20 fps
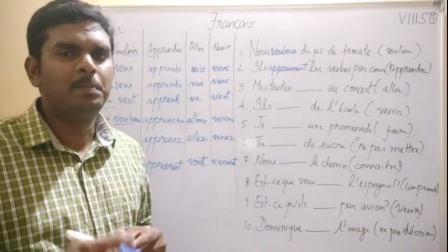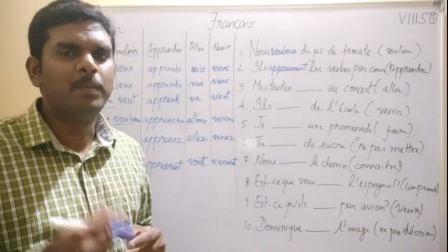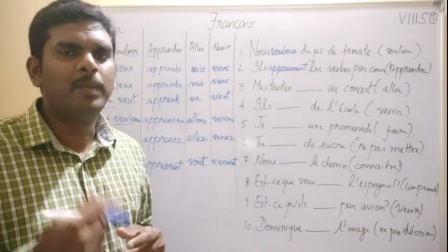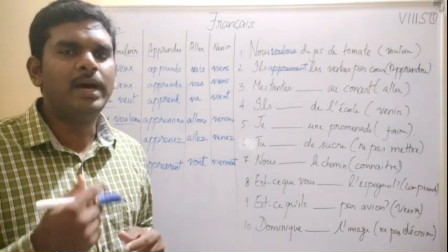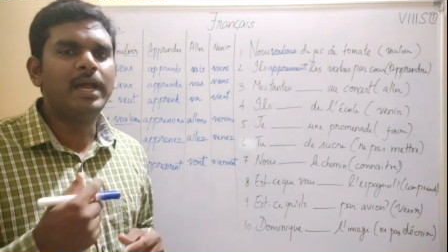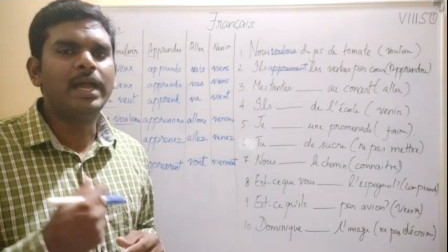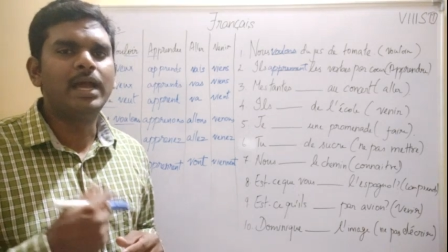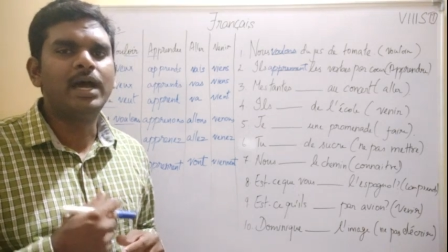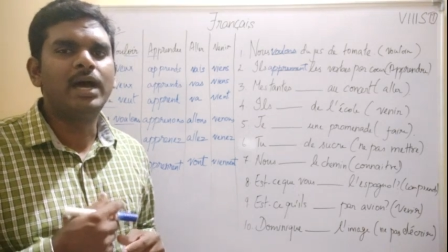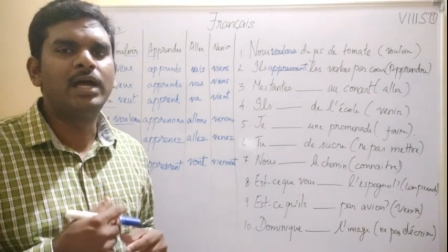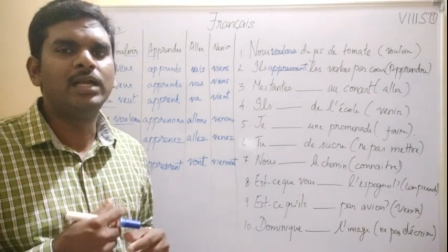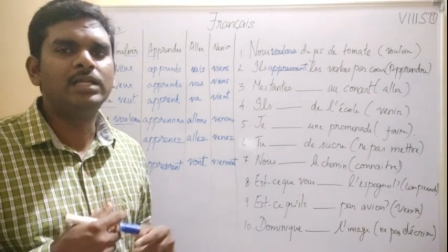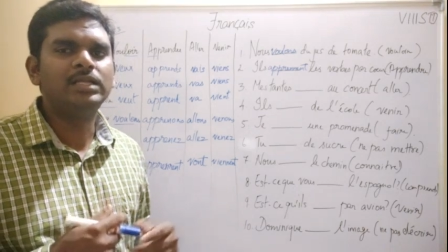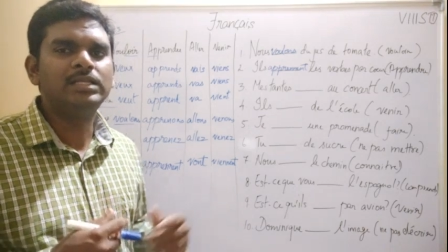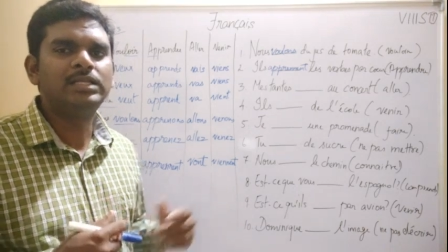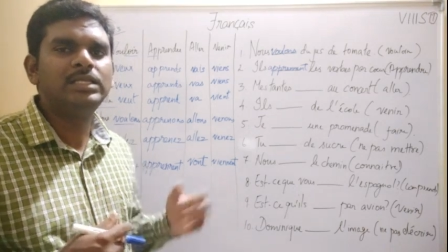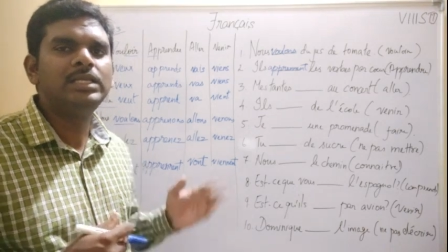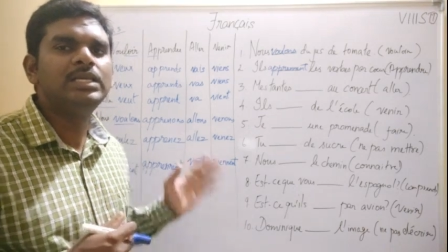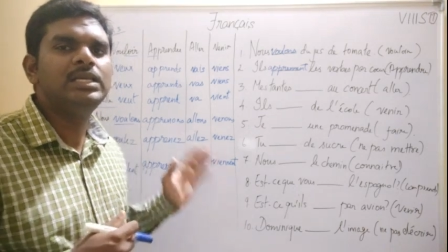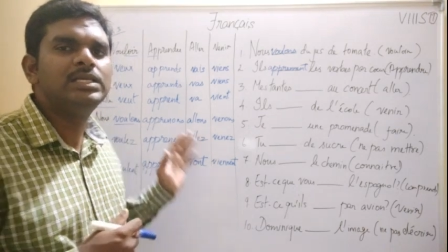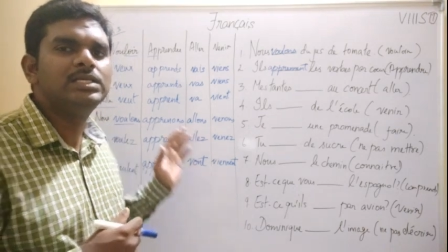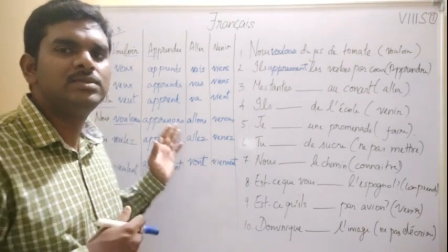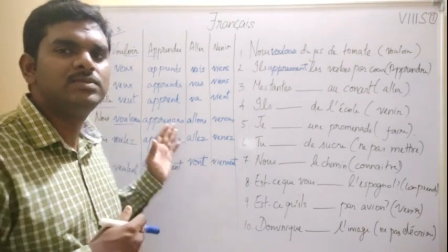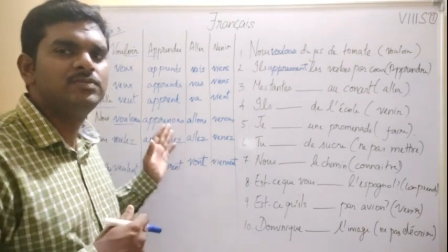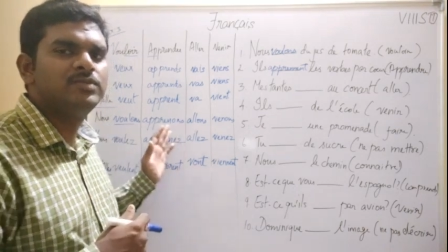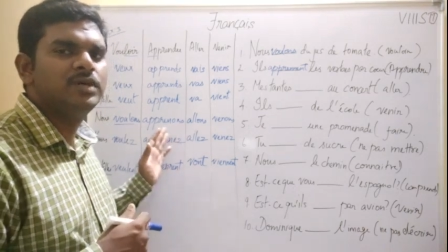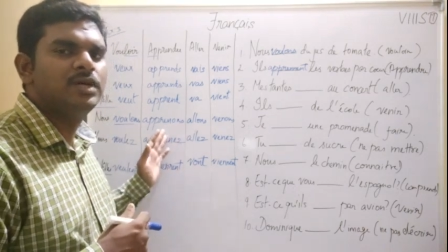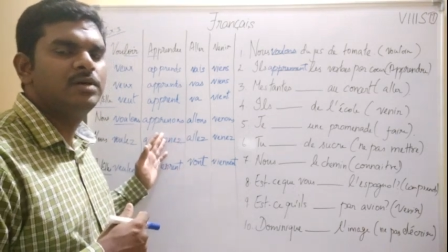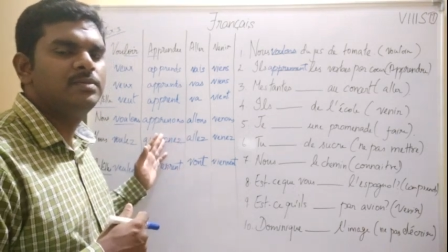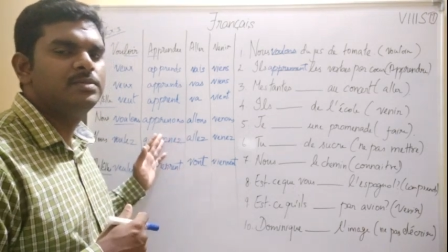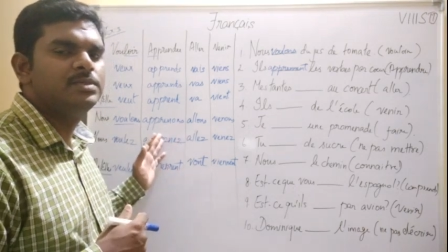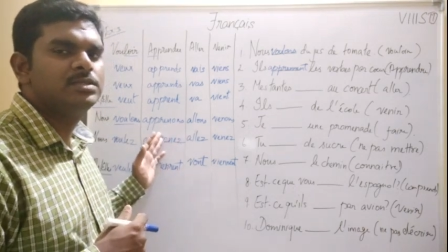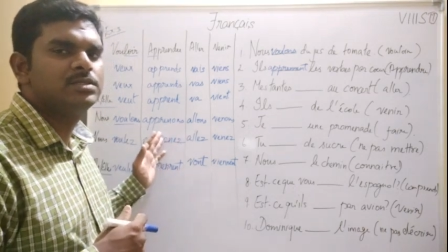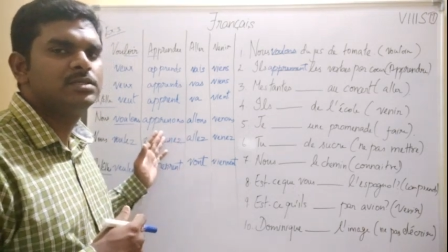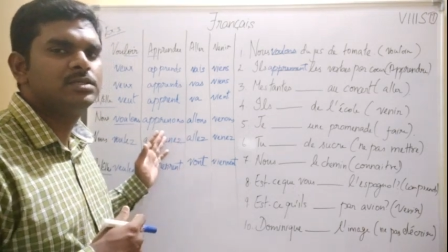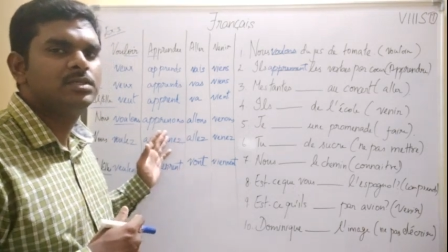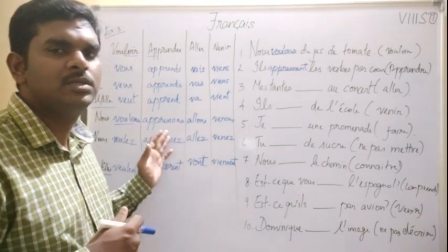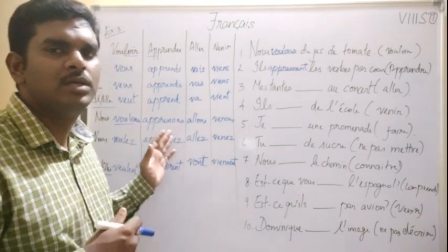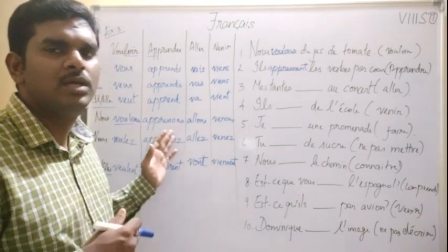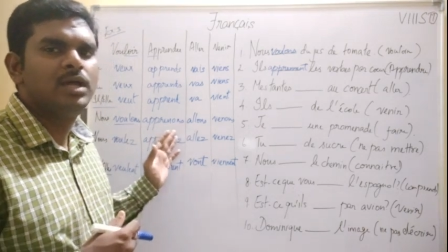by heart these
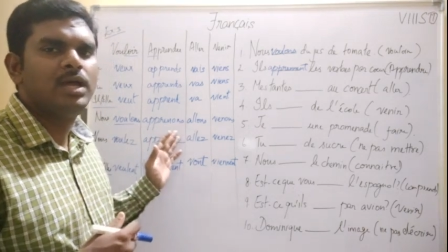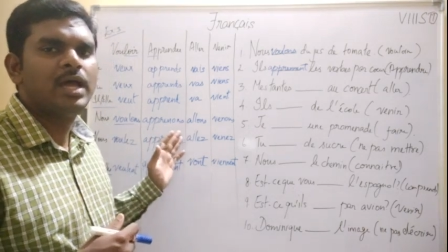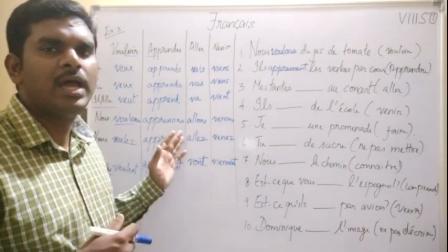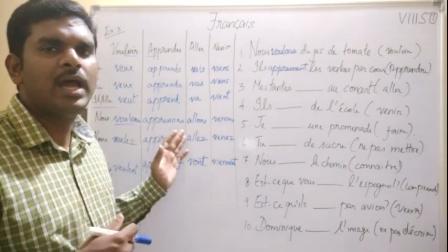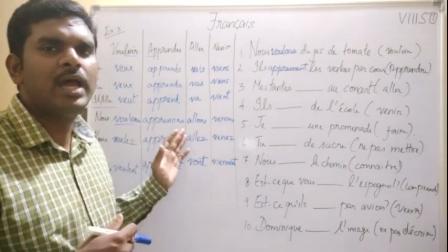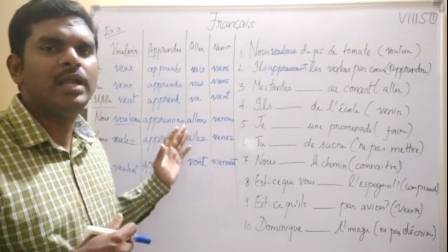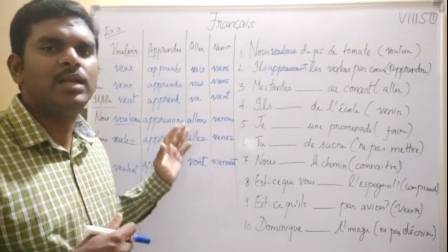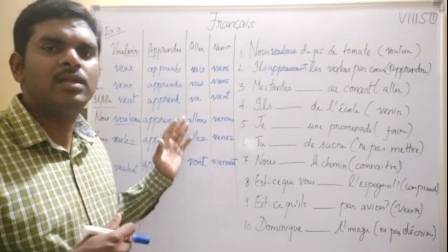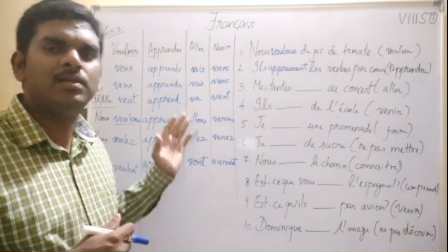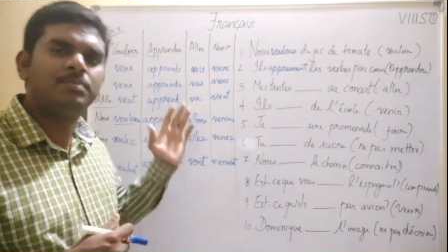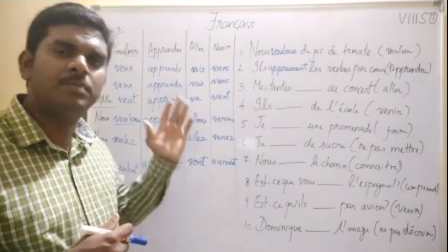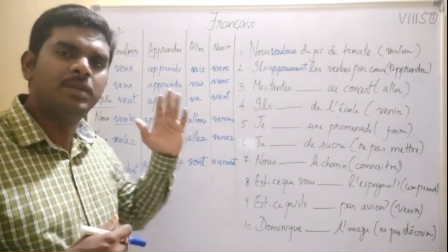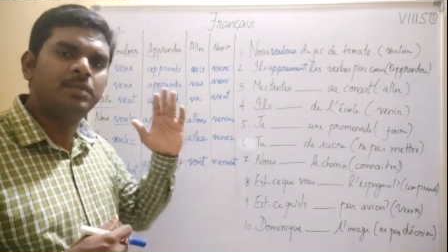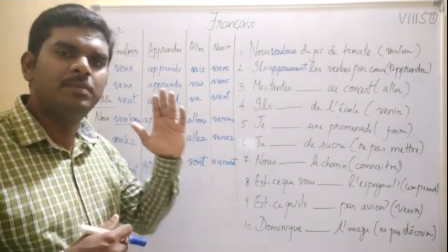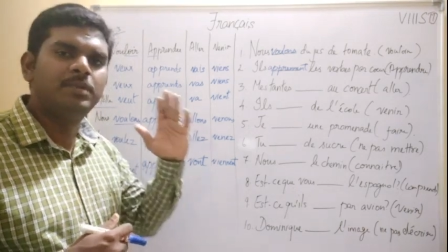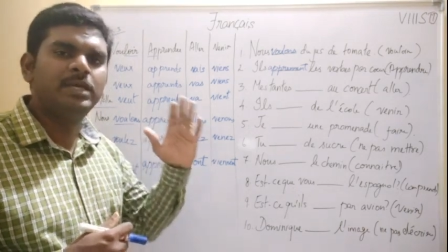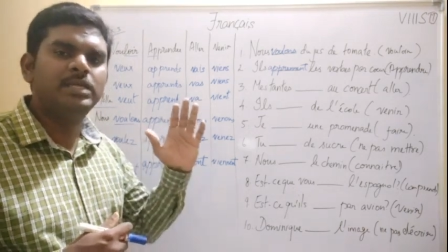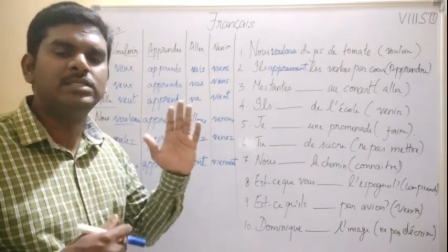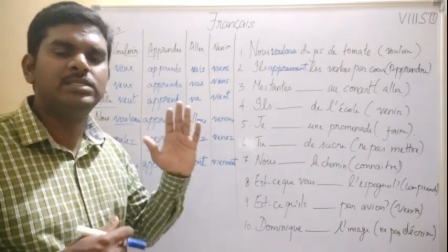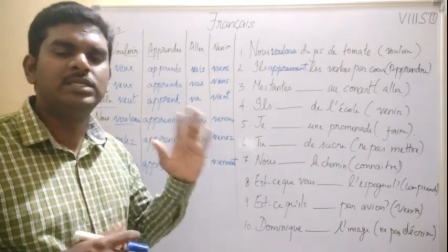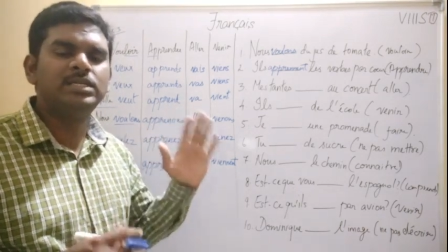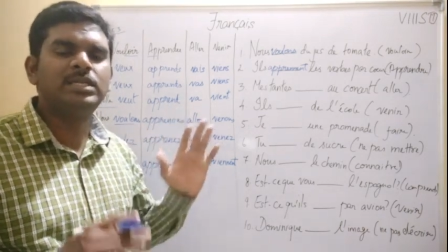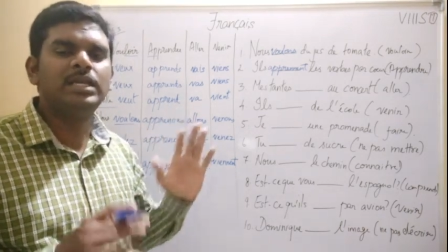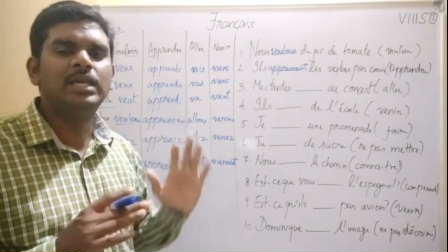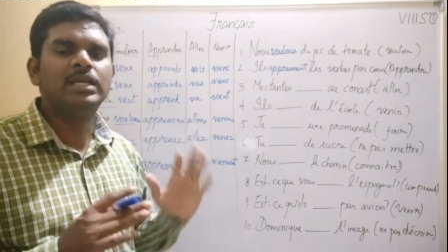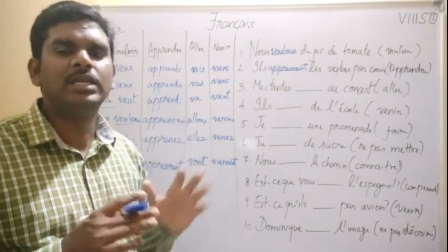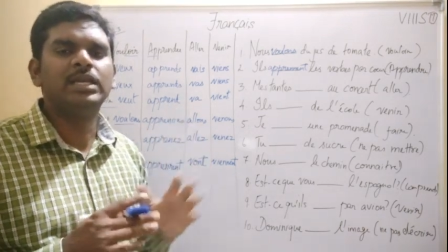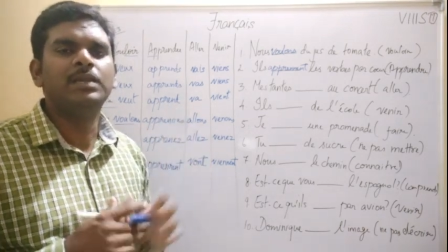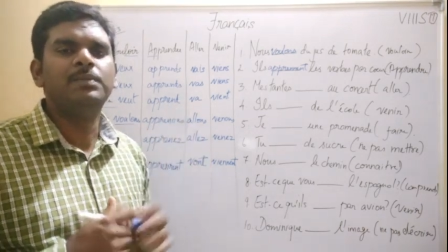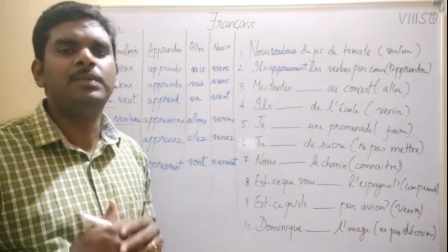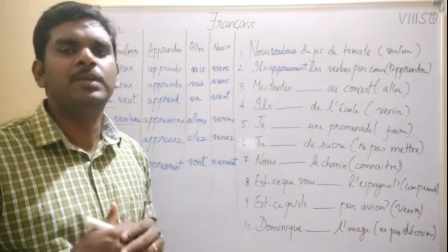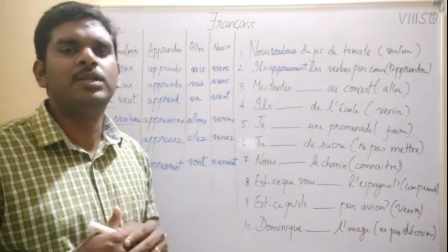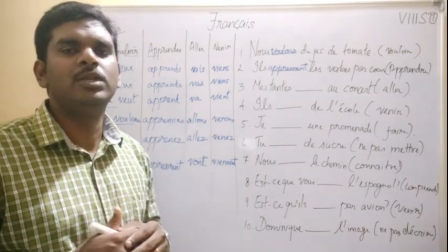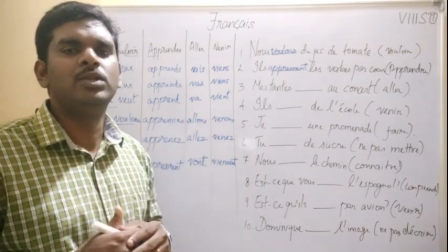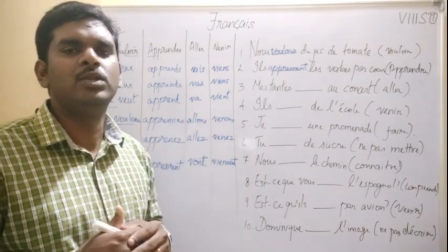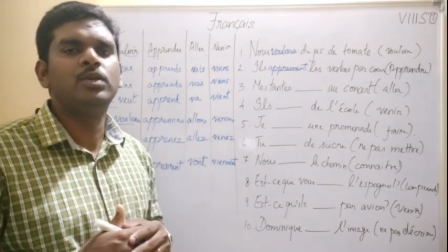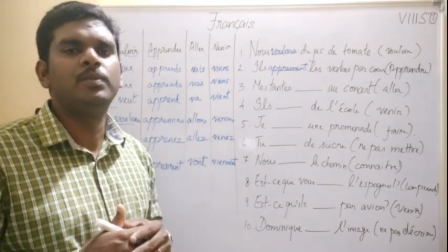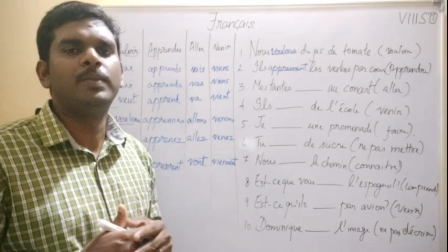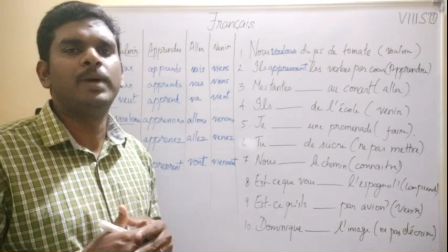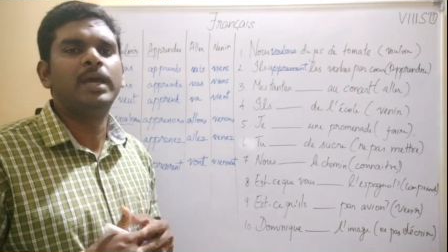verbs and memorize it and keep it
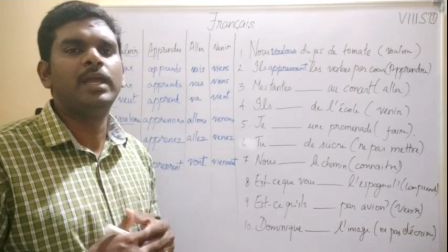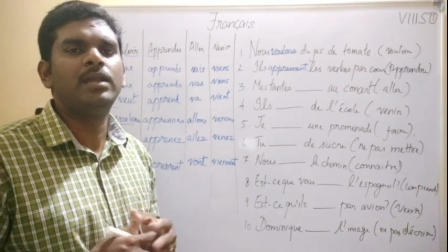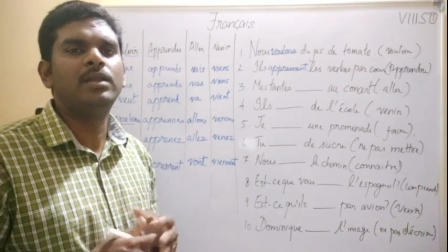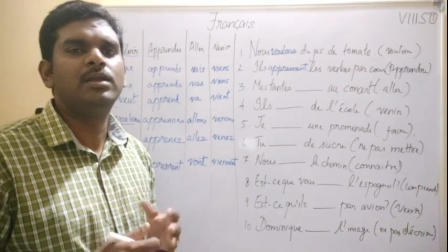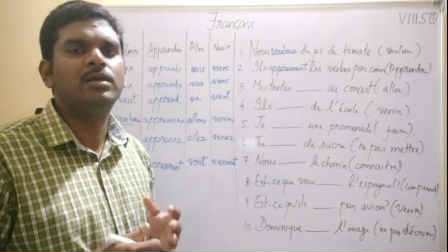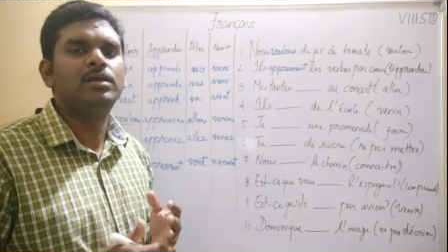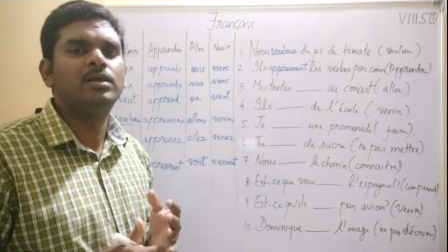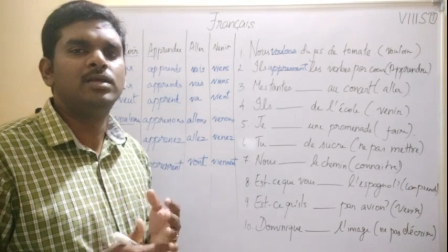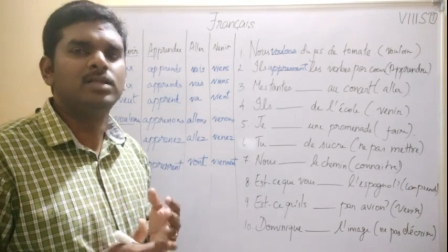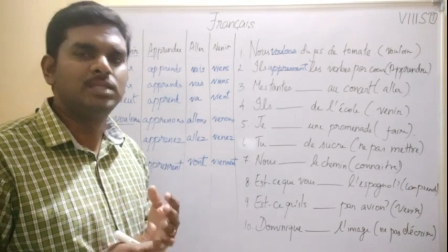in your mind.